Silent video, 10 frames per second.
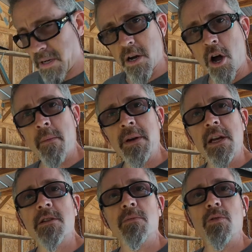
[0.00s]

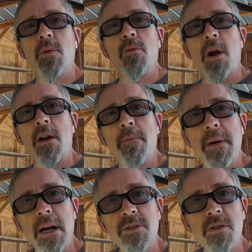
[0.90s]
combination between wearing the
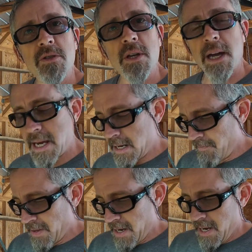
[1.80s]
belt too tight
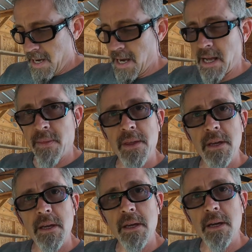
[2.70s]
and
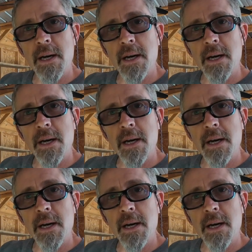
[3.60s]
the